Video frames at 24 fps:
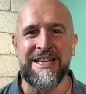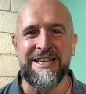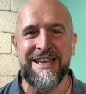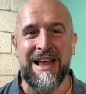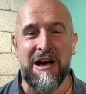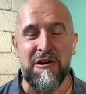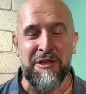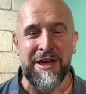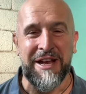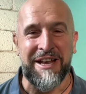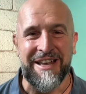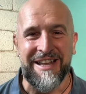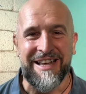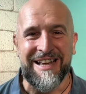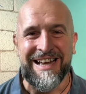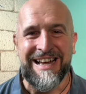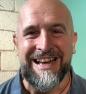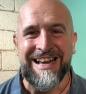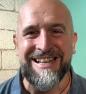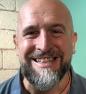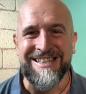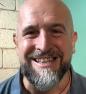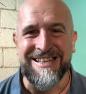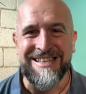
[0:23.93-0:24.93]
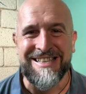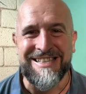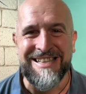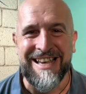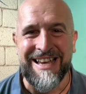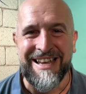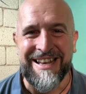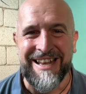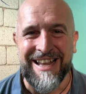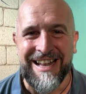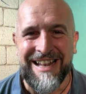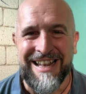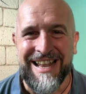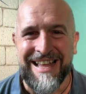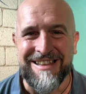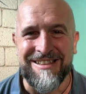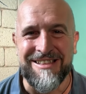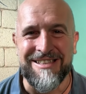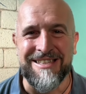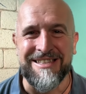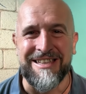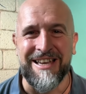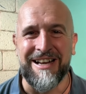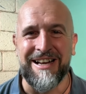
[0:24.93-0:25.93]
Now then, as I said,
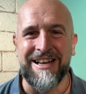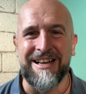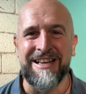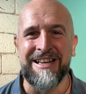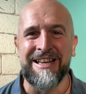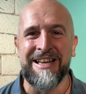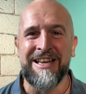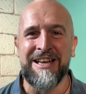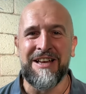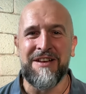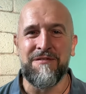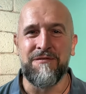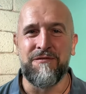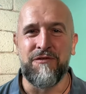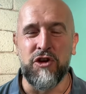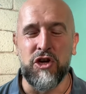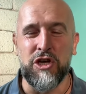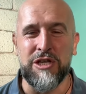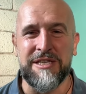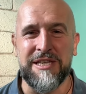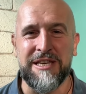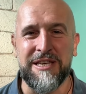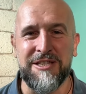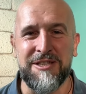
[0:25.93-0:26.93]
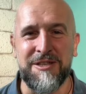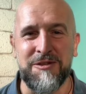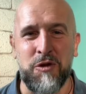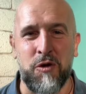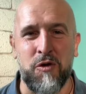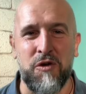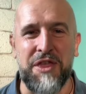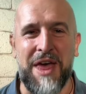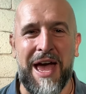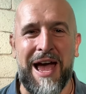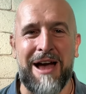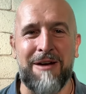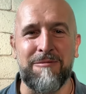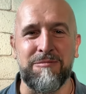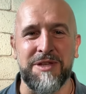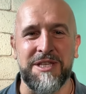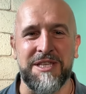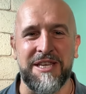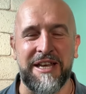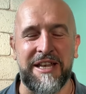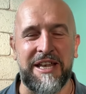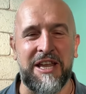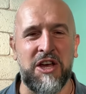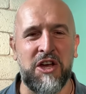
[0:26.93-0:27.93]
Leinster versus
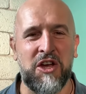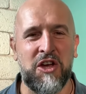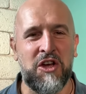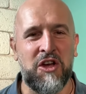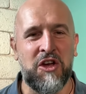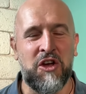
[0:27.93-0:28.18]
Northampton.